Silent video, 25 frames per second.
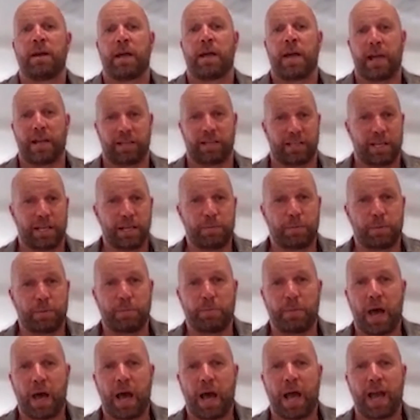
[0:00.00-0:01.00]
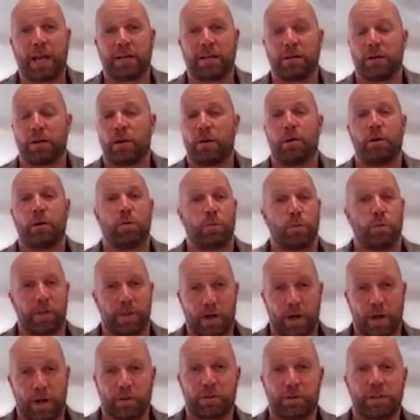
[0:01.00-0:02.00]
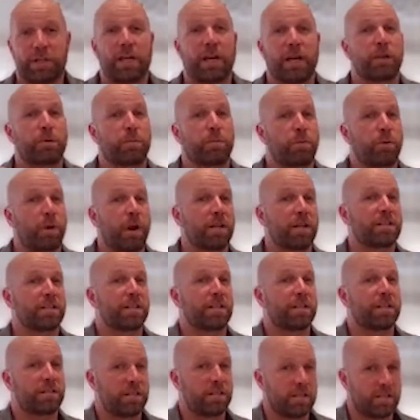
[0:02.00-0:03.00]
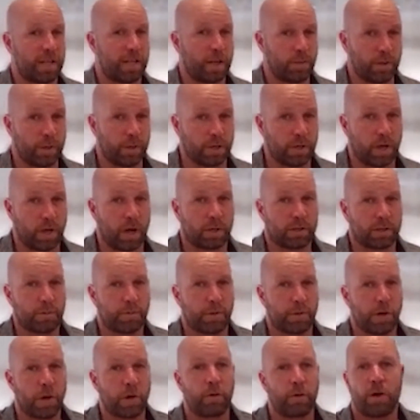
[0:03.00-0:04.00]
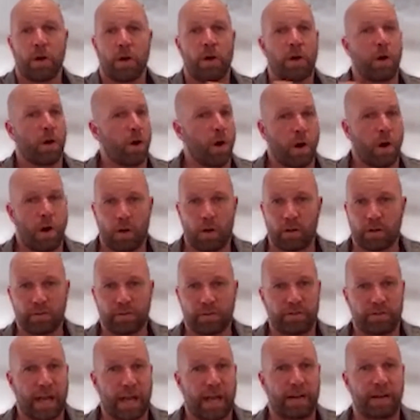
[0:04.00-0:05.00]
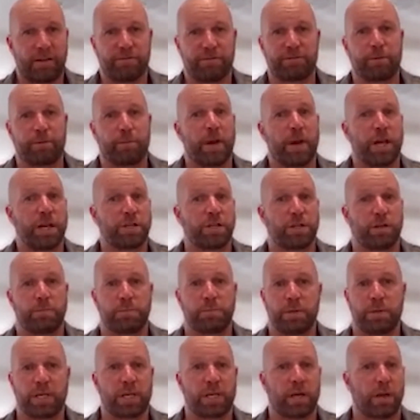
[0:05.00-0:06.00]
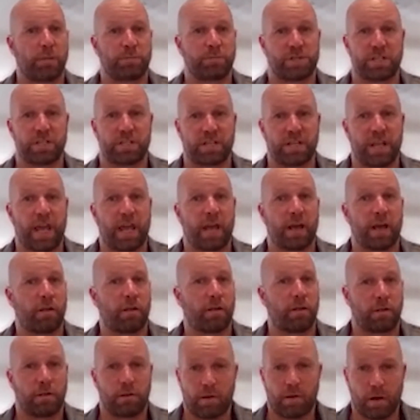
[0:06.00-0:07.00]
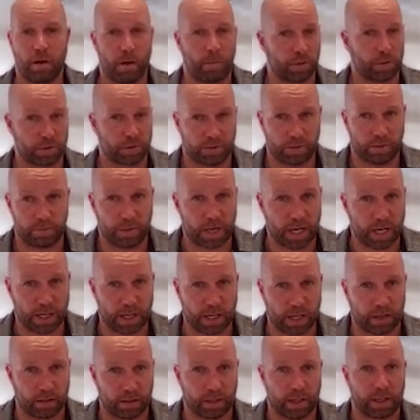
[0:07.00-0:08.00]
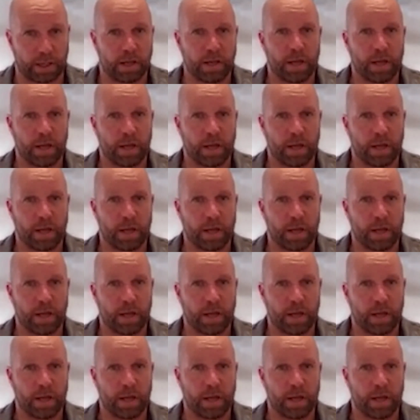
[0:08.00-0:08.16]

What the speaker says: And keep in mind, without the other processes that we talked about, all of that information becomes stale almost immediately.